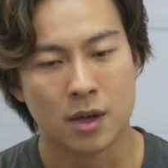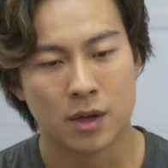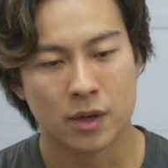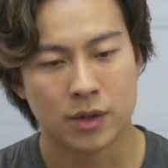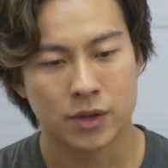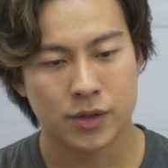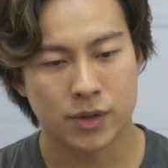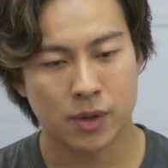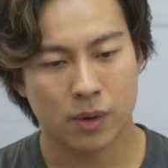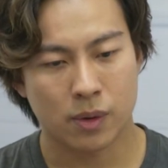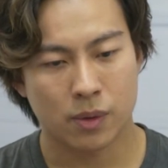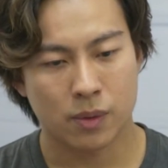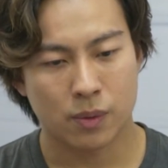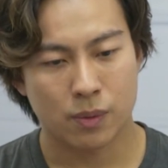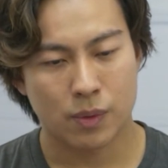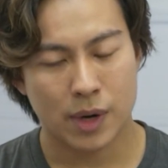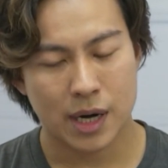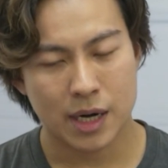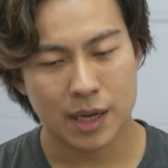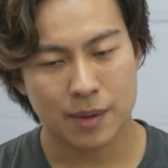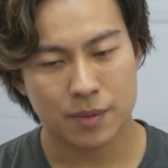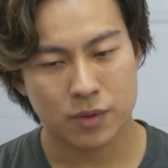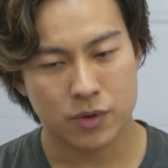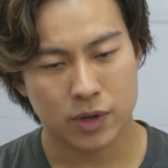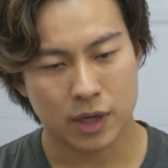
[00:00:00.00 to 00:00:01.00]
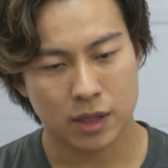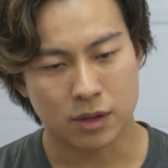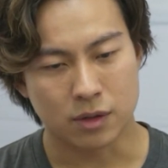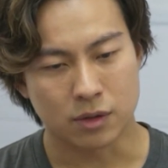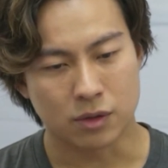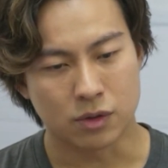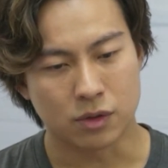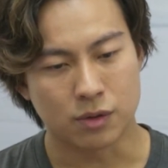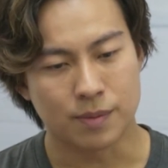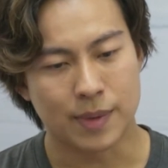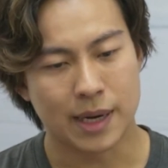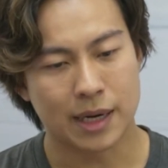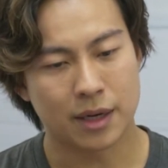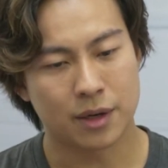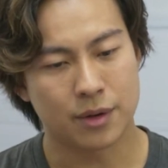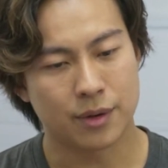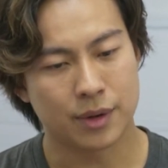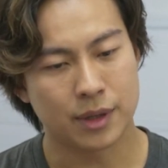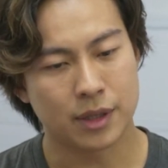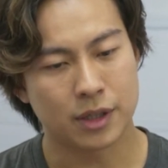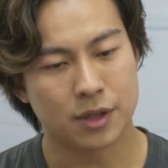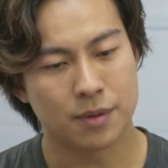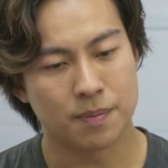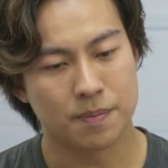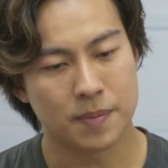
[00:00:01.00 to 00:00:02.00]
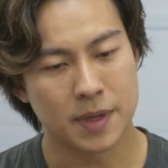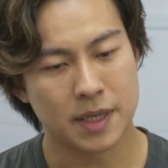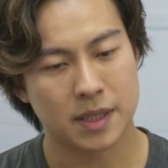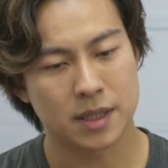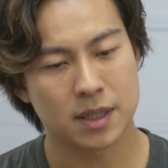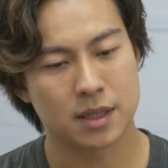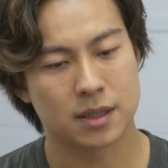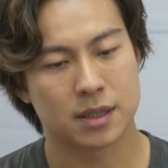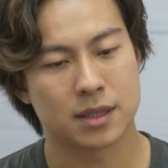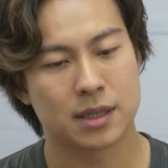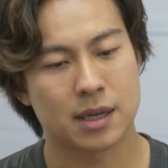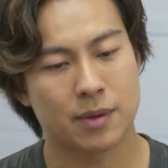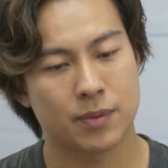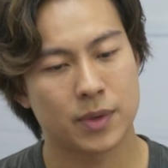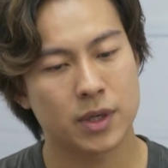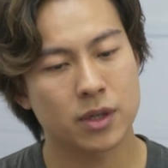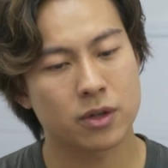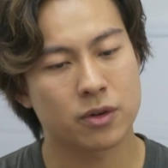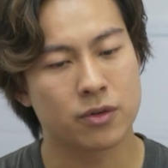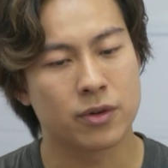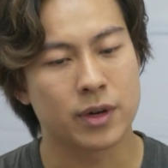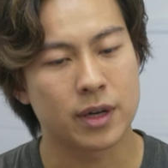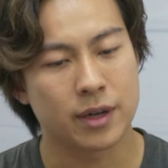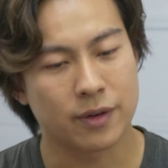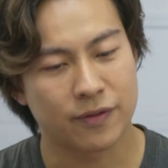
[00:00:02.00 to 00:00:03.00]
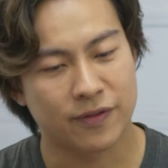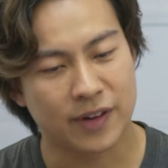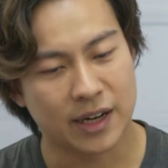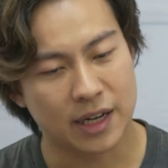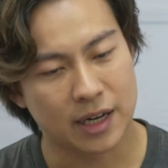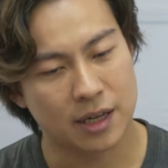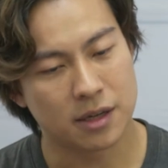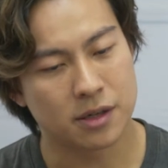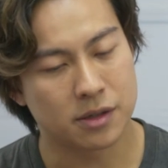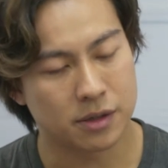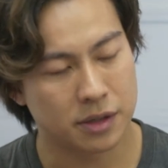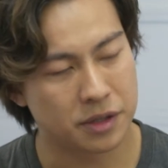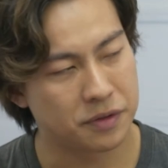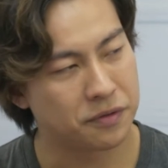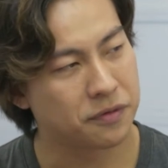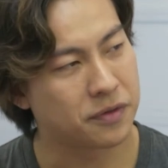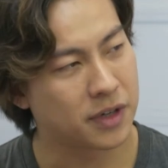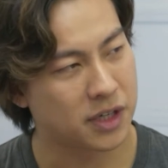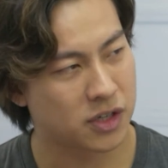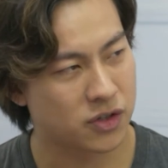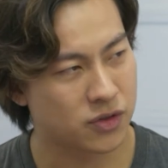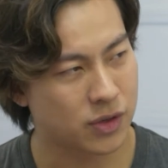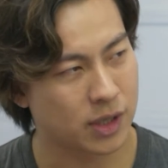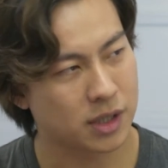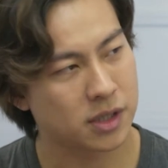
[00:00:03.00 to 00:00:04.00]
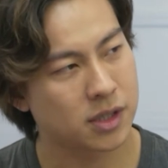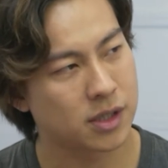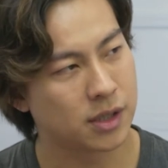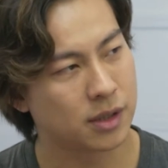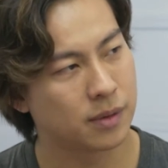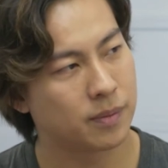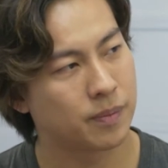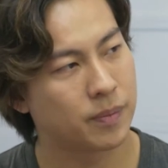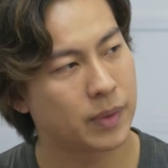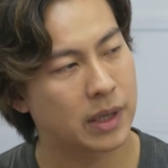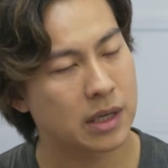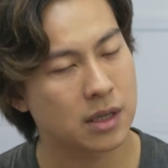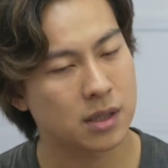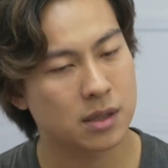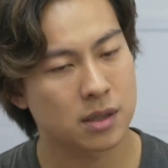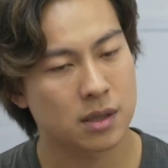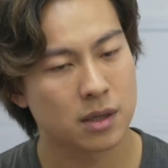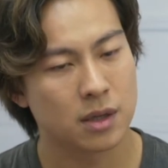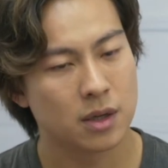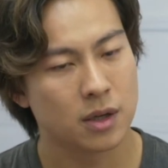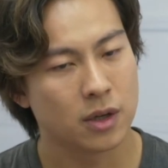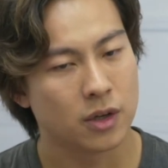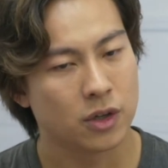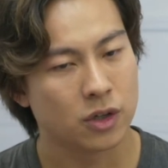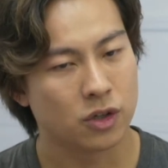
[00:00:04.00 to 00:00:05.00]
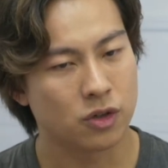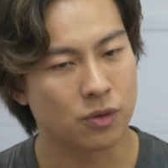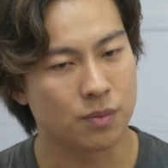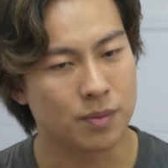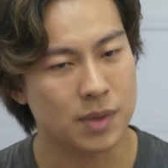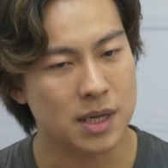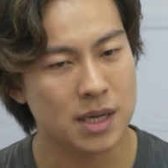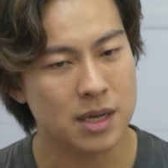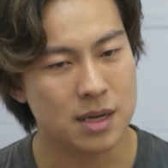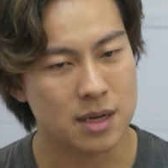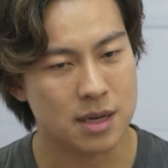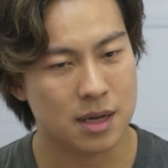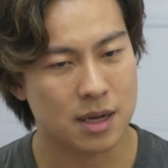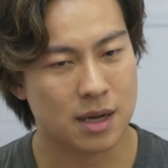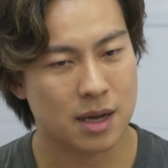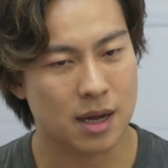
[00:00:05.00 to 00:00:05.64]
So what I'm trying to do by going to business is I want to create a financial infrastructure, because to me,